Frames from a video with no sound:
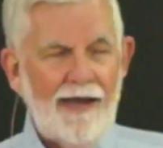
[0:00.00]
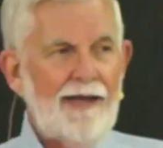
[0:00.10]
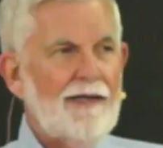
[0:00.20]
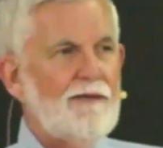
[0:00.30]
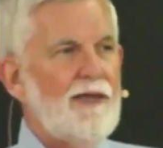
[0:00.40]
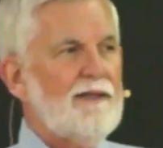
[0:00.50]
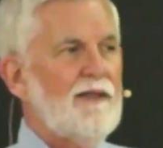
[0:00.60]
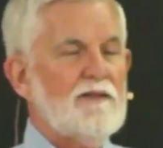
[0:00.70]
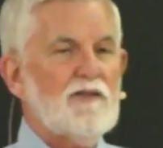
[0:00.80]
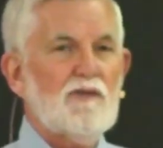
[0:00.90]
and
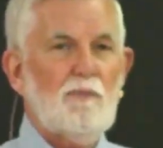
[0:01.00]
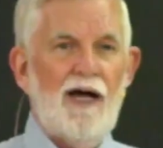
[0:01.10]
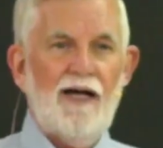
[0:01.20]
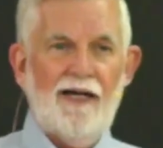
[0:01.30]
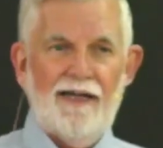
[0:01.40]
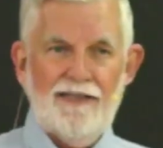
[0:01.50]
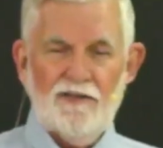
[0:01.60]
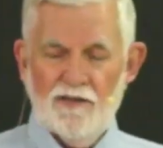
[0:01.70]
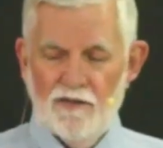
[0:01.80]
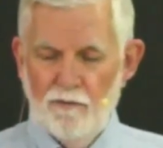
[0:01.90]
then the
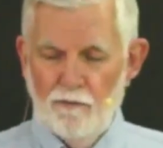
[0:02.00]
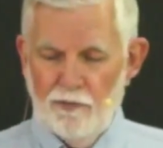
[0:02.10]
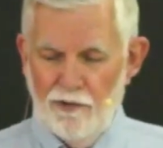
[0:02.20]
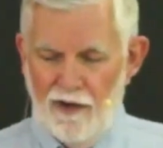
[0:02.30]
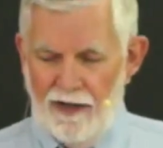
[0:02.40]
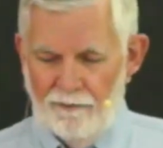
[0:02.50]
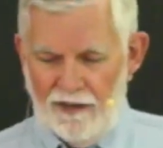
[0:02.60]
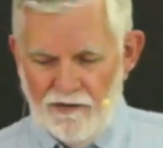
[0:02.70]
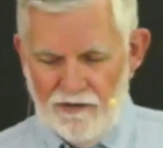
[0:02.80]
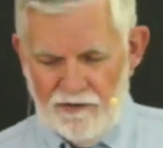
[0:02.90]
spies
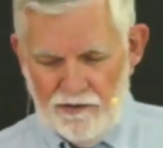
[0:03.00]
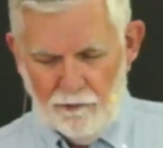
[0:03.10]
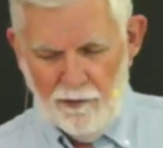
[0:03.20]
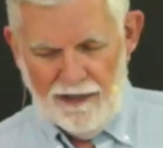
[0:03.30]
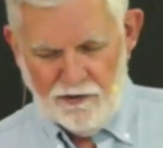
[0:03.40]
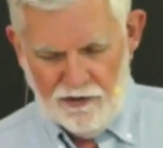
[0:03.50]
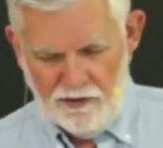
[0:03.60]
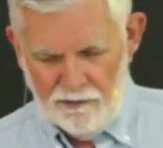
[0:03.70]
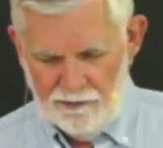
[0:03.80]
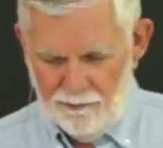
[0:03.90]
promise to
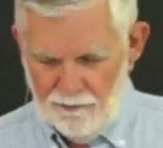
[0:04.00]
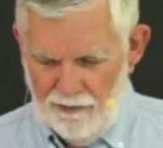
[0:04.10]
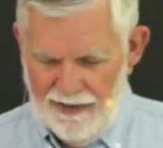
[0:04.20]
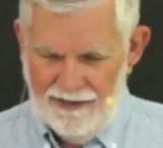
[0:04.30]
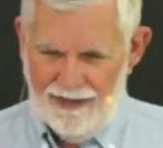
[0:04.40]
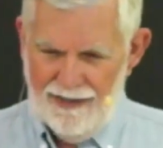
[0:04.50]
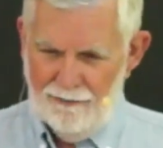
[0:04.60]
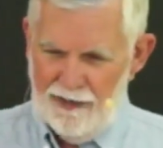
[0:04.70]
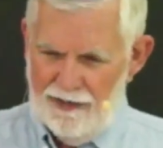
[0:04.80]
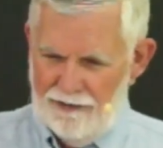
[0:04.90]
rescue
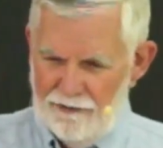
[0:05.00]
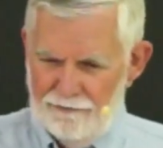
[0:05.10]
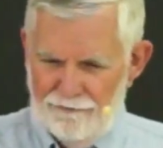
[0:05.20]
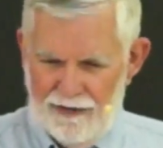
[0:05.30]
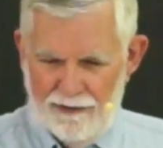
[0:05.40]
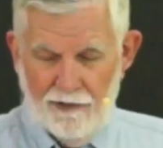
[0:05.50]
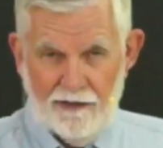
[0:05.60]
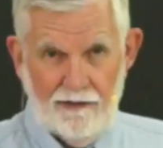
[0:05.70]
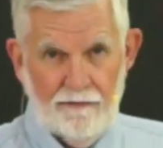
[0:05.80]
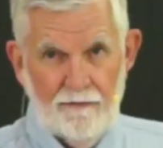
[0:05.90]
Rahab and her
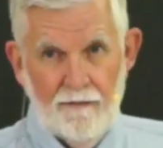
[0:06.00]
family.